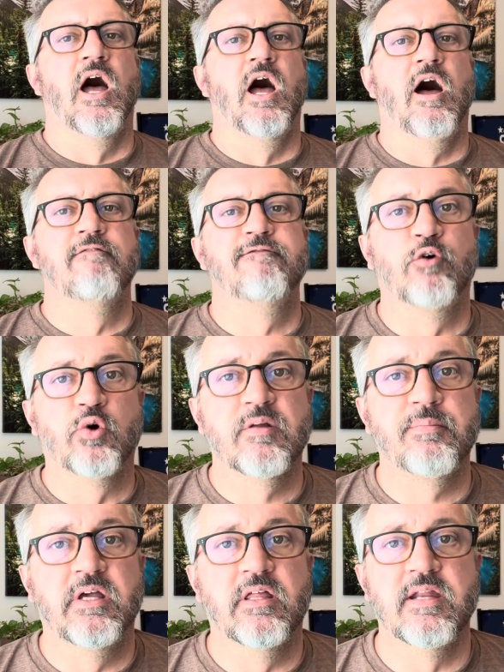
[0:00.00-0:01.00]

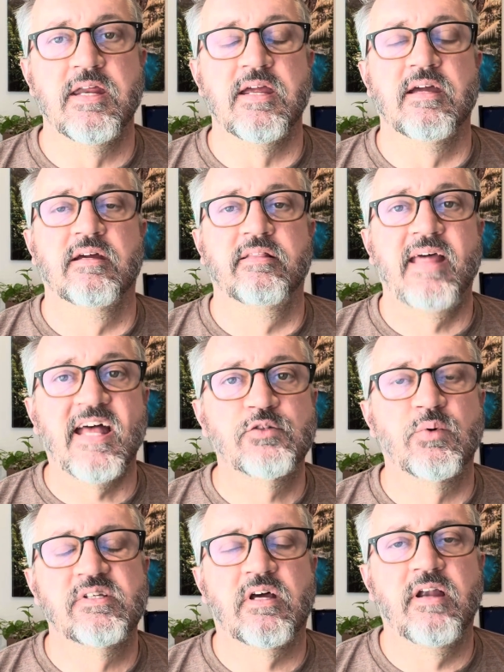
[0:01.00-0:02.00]
Affordability. That's
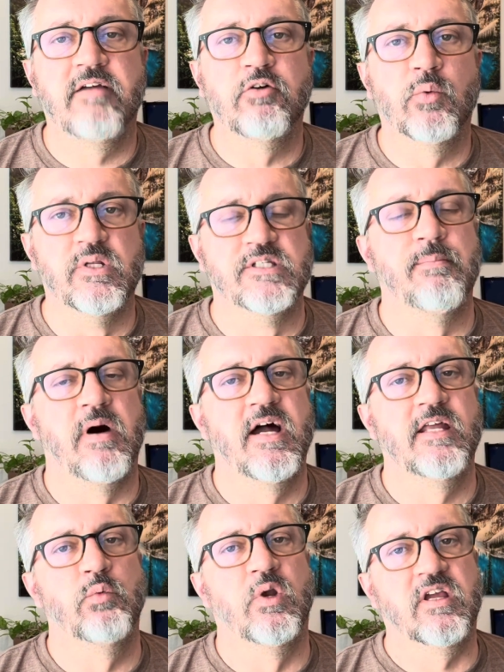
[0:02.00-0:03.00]
what's on everyone's
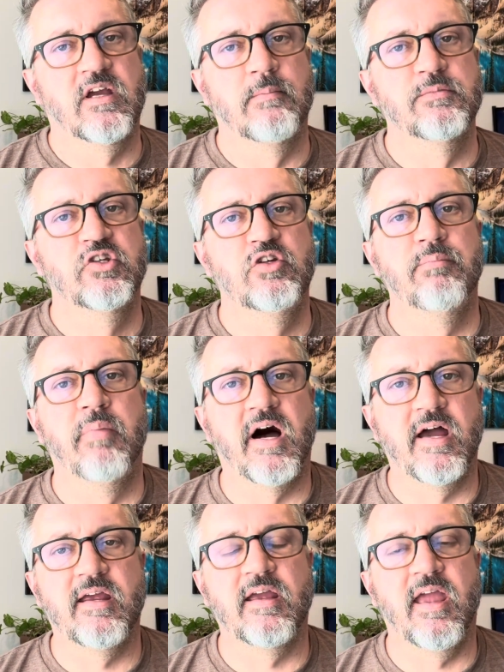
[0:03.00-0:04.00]
mind when it comes to
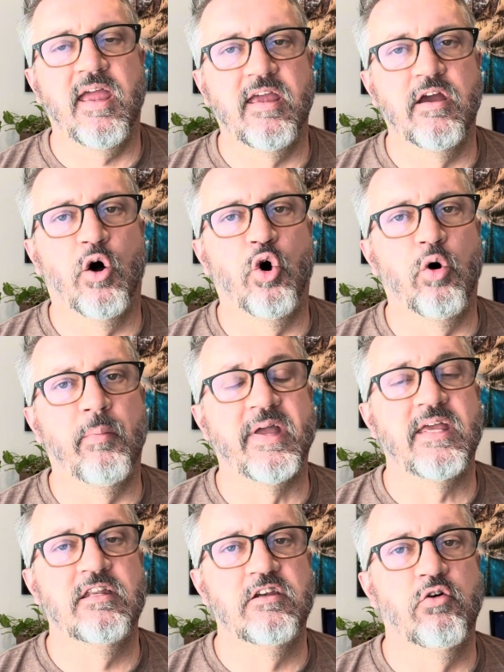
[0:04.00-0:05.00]
buying a home
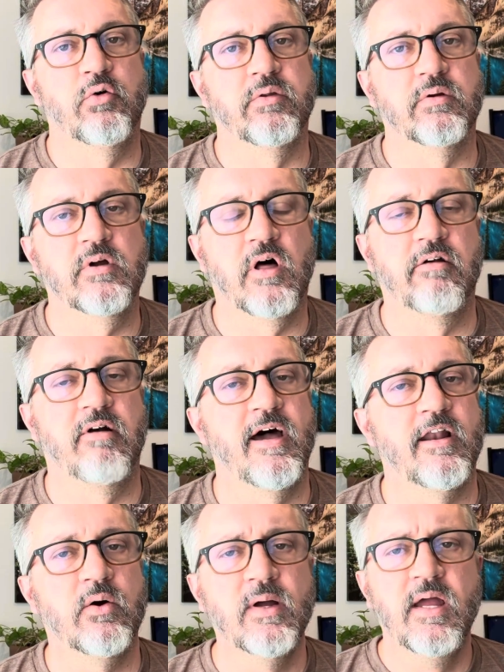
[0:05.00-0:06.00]
in Northern
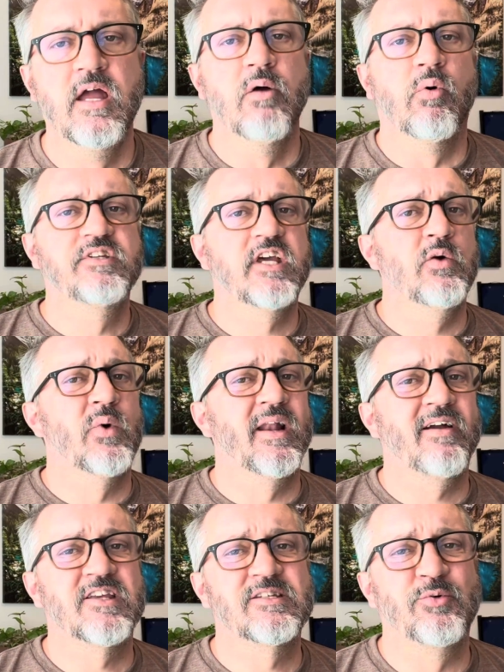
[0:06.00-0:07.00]
Colorado. I'll tell you what,
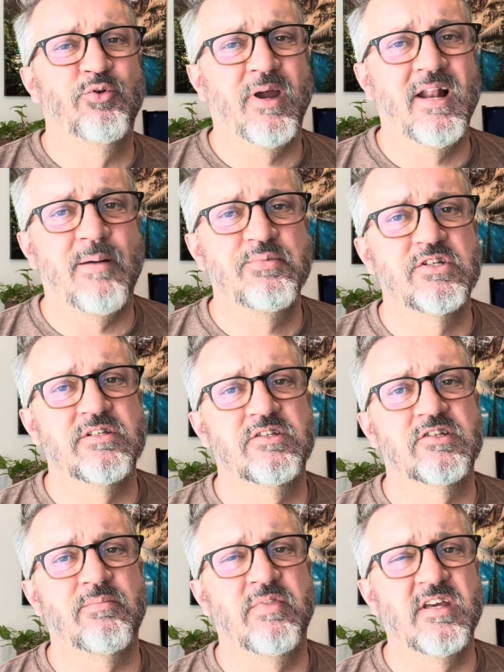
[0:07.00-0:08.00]
I got some great options,
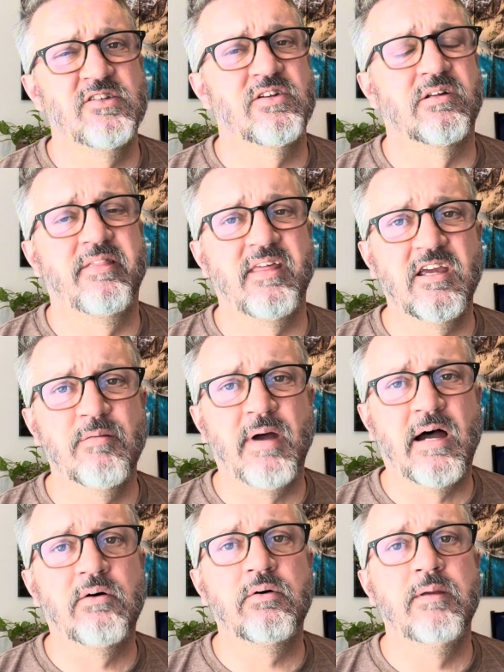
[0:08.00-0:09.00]
some things to think
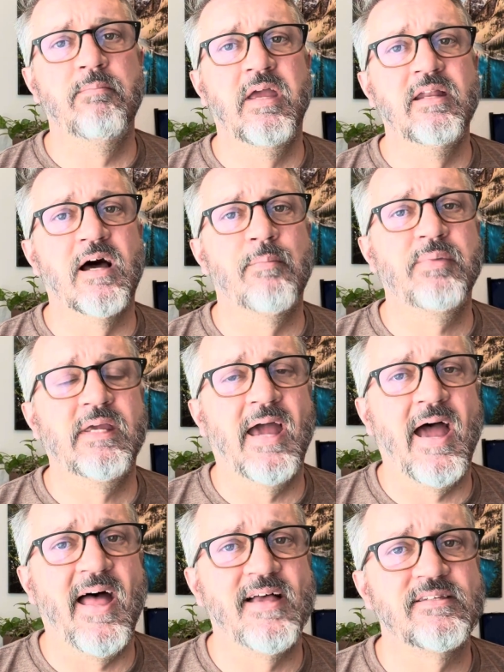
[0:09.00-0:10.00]
about. It may not be
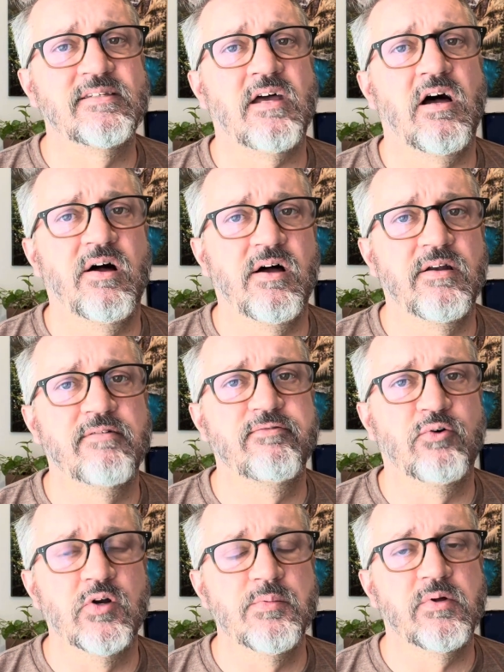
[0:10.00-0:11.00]
as
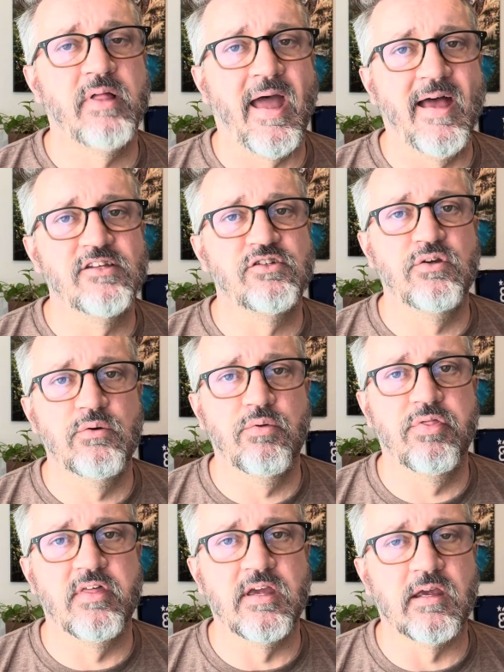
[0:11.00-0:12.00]
unaffordable as you
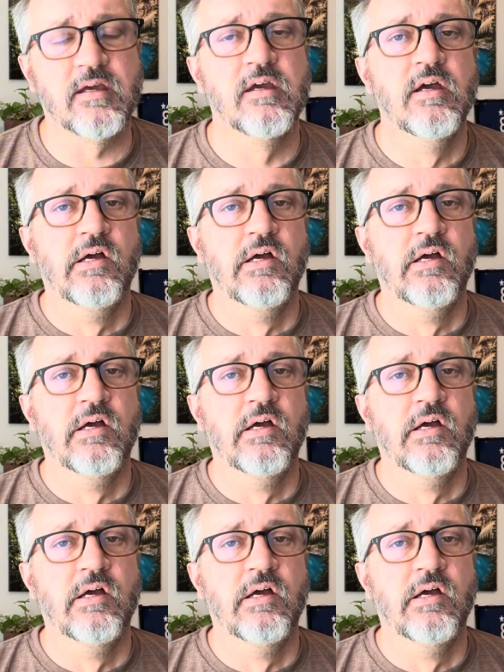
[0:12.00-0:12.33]
think.